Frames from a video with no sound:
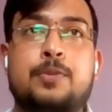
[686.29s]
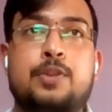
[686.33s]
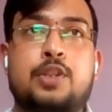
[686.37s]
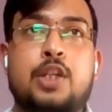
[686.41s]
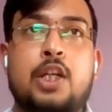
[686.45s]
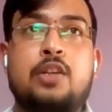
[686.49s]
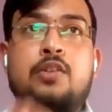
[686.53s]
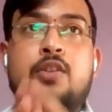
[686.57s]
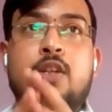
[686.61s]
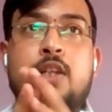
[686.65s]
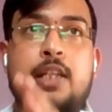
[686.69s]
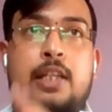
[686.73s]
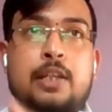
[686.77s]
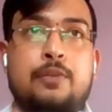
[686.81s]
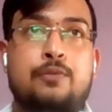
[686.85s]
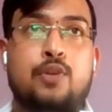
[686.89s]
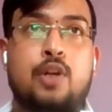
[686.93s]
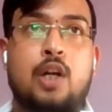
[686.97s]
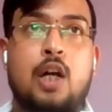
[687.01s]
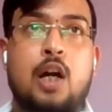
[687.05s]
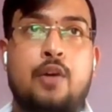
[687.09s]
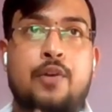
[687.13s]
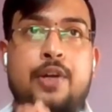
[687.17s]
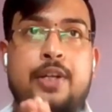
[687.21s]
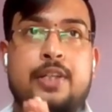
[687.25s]
generally,
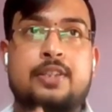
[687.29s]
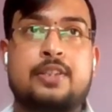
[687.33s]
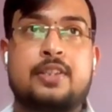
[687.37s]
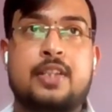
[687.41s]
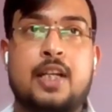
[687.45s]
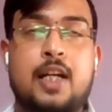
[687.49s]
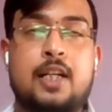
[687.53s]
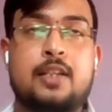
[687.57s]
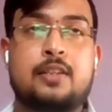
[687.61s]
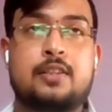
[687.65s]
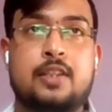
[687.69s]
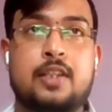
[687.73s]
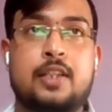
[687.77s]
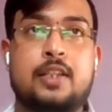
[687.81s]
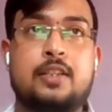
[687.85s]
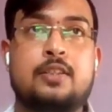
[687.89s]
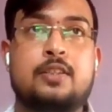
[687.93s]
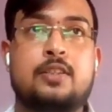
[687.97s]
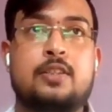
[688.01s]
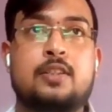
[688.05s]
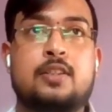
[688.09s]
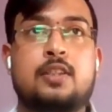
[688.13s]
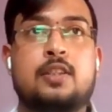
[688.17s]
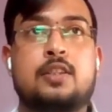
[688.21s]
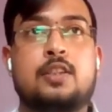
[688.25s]
how it starts
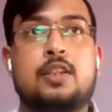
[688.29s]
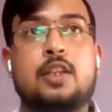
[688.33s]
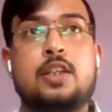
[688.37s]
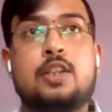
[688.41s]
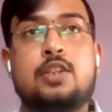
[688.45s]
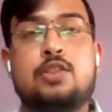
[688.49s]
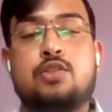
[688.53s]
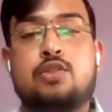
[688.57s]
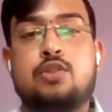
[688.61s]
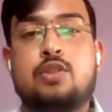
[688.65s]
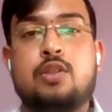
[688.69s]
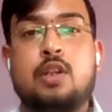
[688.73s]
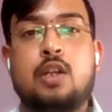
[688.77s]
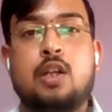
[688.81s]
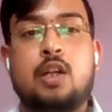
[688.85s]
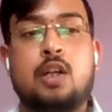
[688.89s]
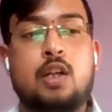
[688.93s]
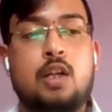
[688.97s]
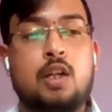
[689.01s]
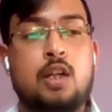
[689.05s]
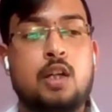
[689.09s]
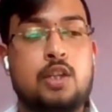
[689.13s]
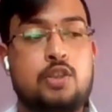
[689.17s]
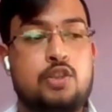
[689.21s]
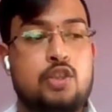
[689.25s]
is the
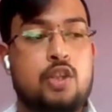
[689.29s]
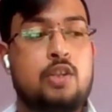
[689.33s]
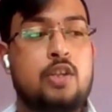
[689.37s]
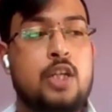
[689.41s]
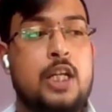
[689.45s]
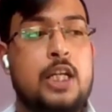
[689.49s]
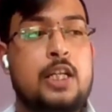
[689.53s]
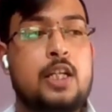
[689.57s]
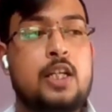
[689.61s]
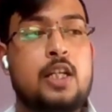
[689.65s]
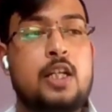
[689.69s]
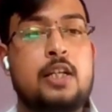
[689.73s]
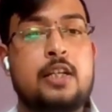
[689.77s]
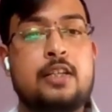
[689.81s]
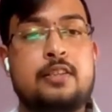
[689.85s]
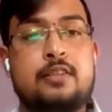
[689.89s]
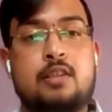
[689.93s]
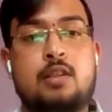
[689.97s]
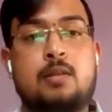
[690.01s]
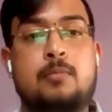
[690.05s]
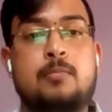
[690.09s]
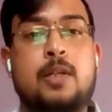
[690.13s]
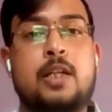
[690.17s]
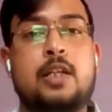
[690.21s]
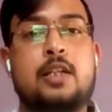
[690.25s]
generator and
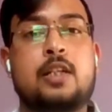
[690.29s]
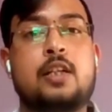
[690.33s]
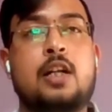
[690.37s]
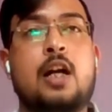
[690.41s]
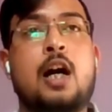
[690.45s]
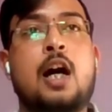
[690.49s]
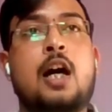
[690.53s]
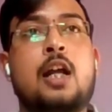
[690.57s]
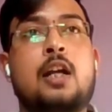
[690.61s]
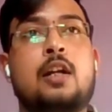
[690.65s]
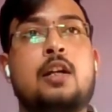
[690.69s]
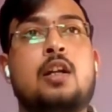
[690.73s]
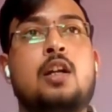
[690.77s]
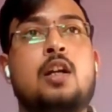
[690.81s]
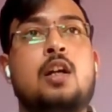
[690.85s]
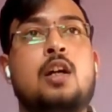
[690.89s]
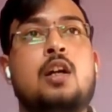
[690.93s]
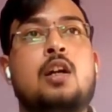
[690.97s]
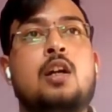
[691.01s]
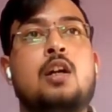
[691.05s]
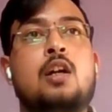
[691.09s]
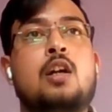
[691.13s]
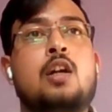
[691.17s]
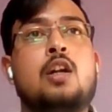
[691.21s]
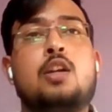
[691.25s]
discriminator
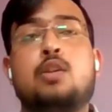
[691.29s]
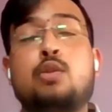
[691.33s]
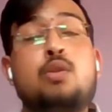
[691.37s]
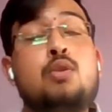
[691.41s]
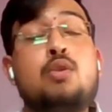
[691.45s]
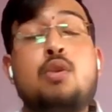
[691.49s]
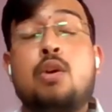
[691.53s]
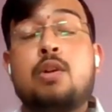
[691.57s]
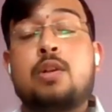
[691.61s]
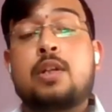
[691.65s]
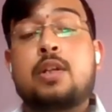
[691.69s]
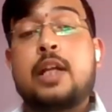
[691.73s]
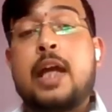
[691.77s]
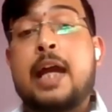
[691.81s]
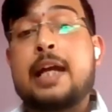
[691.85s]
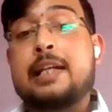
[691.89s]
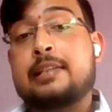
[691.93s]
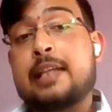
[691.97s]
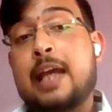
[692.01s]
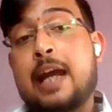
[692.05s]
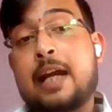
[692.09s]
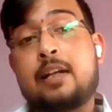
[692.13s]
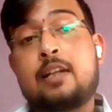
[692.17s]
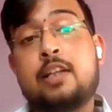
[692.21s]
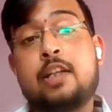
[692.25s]
do not
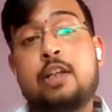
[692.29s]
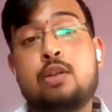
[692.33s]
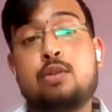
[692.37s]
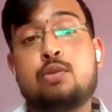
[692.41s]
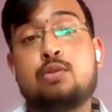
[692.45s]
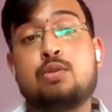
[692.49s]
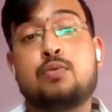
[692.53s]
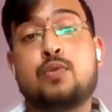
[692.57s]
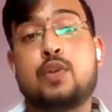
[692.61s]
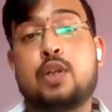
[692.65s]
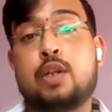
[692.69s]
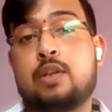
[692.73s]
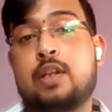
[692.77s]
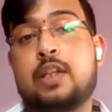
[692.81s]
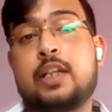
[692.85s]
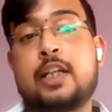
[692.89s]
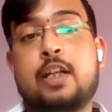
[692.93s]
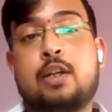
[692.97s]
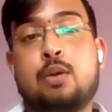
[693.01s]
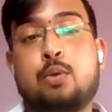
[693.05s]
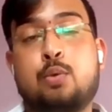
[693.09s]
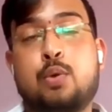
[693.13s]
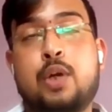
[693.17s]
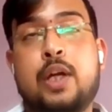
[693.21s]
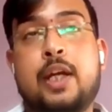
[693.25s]
exactly know what they
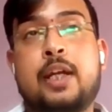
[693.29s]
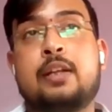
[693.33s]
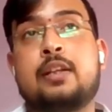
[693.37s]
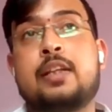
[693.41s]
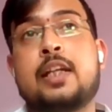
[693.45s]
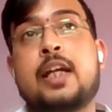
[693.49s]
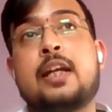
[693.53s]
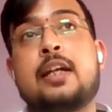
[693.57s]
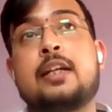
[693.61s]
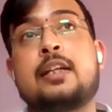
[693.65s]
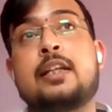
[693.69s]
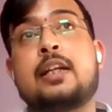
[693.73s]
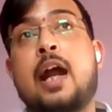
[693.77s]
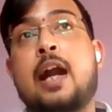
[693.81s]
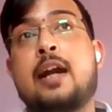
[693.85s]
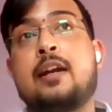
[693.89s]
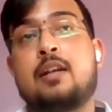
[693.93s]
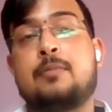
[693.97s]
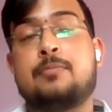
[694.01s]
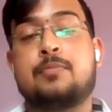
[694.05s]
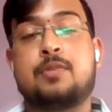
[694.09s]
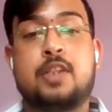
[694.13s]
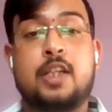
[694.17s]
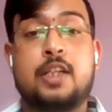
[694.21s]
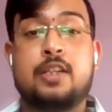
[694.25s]
are doing. They are at a
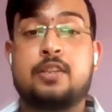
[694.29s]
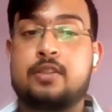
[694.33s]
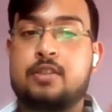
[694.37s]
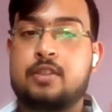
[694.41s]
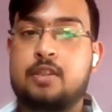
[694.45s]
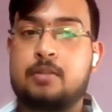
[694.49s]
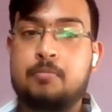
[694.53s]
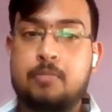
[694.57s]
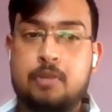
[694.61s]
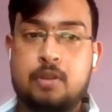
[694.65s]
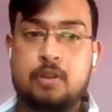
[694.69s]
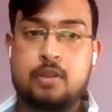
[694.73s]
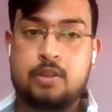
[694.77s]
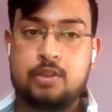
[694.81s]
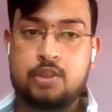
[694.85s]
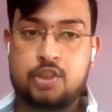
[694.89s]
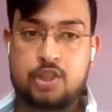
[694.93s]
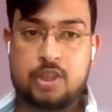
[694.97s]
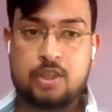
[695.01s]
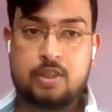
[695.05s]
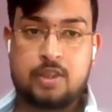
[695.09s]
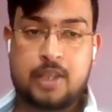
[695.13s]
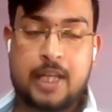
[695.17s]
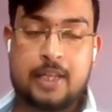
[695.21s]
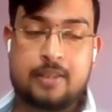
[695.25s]
random stage,
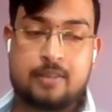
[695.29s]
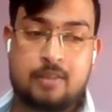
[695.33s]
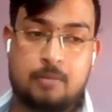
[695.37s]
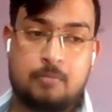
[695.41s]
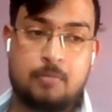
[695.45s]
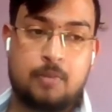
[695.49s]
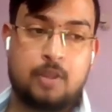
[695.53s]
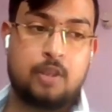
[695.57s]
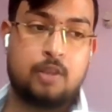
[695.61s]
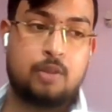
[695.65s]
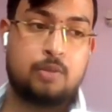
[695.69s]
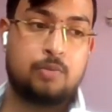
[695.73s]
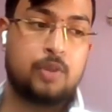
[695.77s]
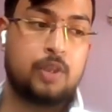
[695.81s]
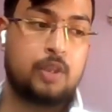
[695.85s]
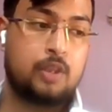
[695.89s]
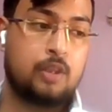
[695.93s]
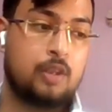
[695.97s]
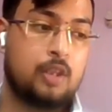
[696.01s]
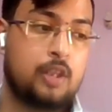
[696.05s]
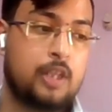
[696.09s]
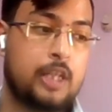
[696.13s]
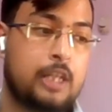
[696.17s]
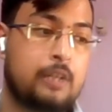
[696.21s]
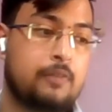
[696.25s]
just as similar to a
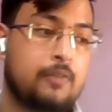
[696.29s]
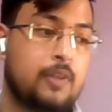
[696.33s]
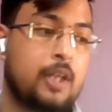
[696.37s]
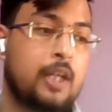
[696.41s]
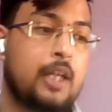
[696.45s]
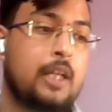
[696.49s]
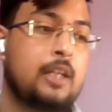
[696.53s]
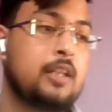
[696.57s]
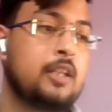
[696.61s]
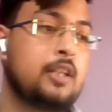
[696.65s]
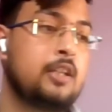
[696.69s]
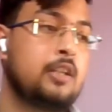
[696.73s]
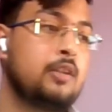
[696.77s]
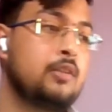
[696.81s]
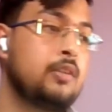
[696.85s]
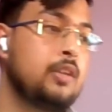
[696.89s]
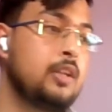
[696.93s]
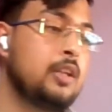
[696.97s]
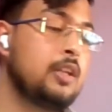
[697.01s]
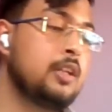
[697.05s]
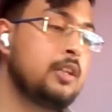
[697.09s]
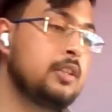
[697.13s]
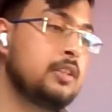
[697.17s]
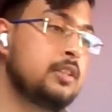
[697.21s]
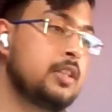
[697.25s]
neural network. In the
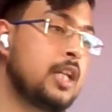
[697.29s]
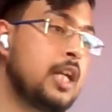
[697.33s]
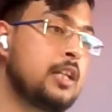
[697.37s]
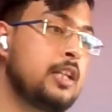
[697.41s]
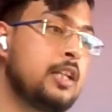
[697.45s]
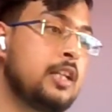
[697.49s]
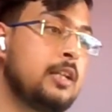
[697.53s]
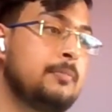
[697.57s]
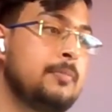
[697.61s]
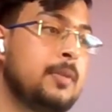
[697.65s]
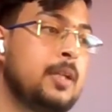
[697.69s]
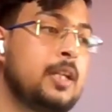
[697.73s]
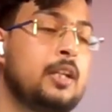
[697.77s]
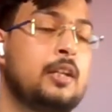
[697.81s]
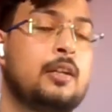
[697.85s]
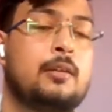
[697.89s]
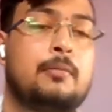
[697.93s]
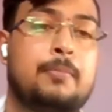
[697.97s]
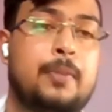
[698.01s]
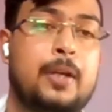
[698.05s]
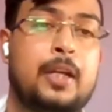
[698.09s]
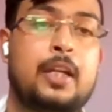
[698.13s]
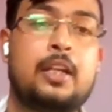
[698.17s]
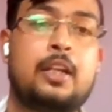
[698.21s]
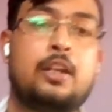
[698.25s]

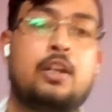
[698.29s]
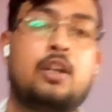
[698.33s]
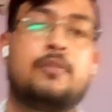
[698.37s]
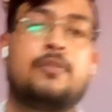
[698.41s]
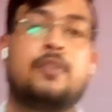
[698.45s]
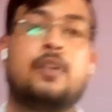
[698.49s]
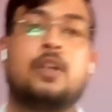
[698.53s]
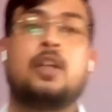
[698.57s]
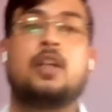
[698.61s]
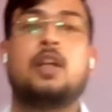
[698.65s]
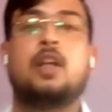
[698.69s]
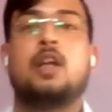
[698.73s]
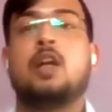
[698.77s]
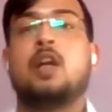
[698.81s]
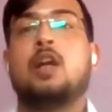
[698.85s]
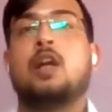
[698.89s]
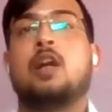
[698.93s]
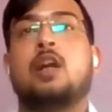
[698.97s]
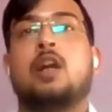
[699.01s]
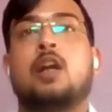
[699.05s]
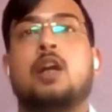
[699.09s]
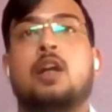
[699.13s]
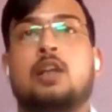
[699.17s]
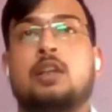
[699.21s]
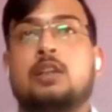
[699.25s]
beginning of
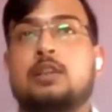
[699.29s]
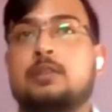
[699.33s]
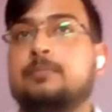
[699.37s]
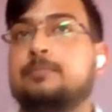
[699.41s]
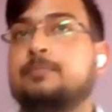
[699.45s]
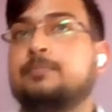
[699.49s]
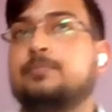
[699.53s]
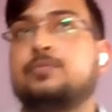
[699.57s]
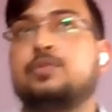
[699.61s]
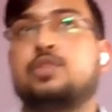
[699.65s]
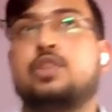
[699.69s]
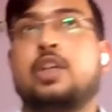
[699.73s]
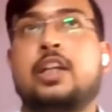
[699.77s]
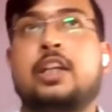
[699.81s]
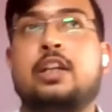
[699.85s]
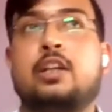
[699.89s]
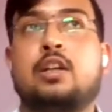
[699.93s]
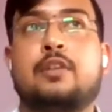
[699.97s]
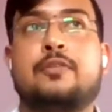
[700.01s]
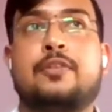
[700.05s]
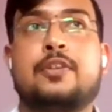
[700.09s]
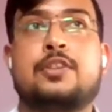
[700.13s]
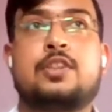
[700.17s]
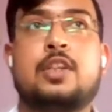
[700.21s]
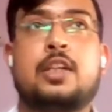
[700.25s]
a training
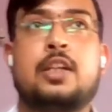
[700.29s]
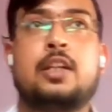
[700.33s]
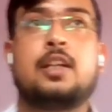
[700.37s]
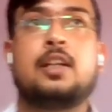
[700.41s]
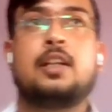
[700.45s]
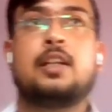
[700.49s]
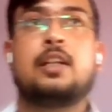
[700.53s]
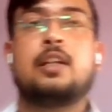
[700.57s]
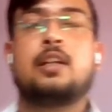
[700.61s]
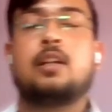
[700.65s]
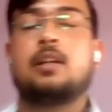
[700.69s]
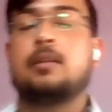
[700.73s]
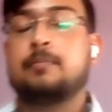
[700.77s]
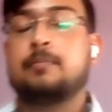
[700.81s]
of a single